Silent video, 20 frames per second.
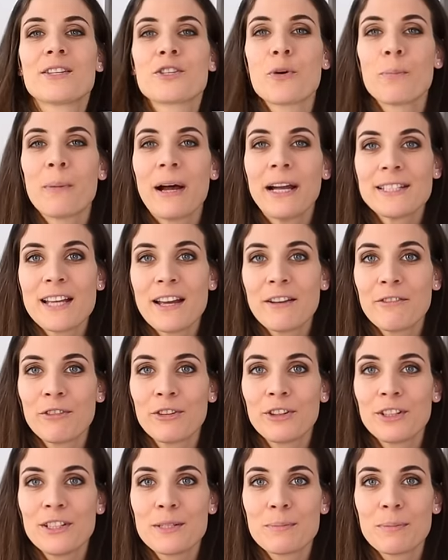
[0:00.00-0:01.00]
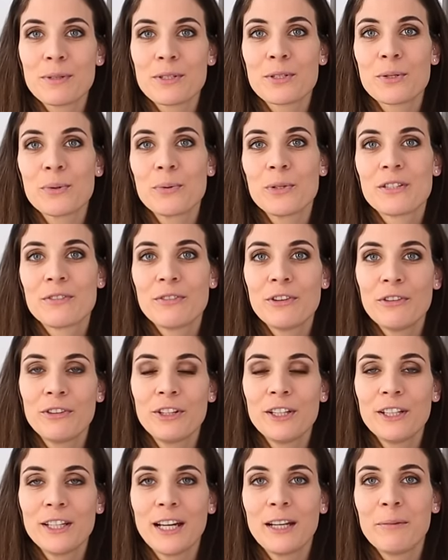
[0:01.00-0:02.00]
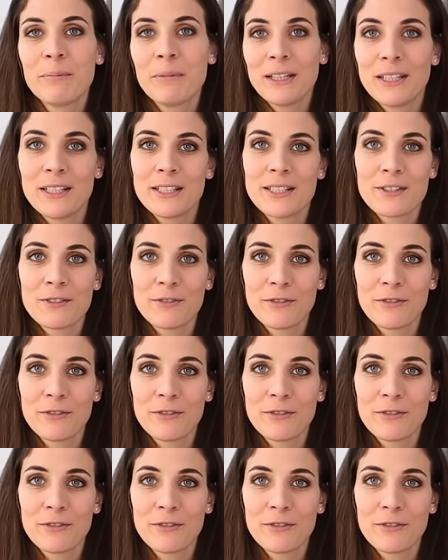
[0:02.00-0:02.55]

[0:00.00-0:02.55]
So my time for this puzzle is 59 minutes,